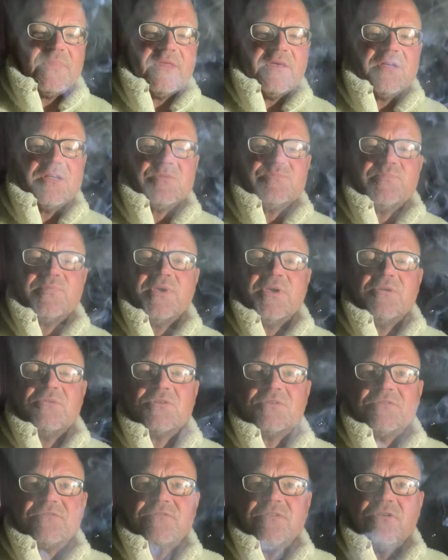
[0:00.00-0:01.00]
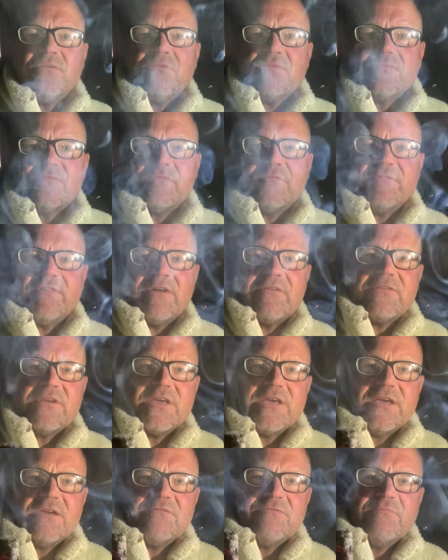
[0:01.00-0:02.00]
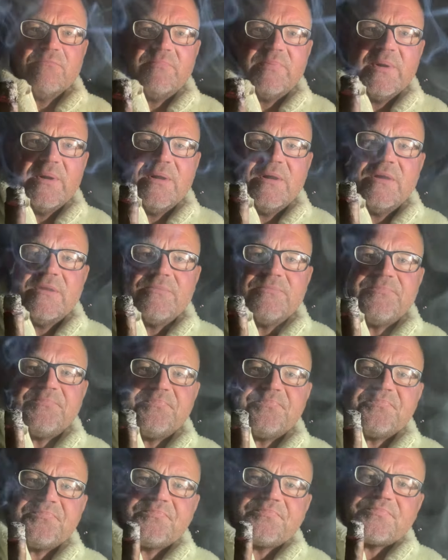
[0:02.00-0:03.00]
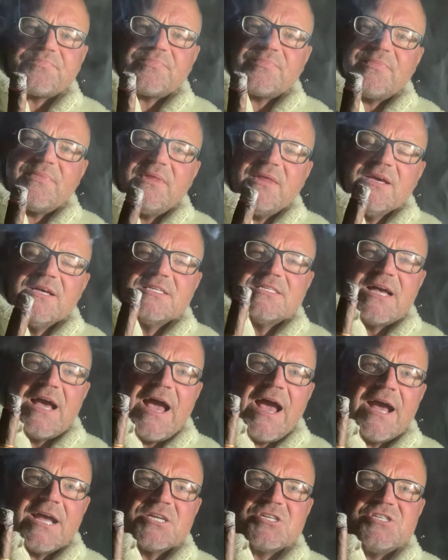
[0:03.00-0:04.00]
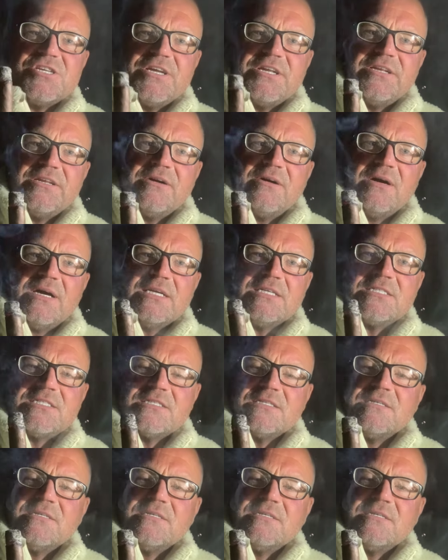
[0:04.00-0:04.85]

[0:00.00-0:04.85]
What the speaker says: is beautiful, very even burn. It's ashy nice.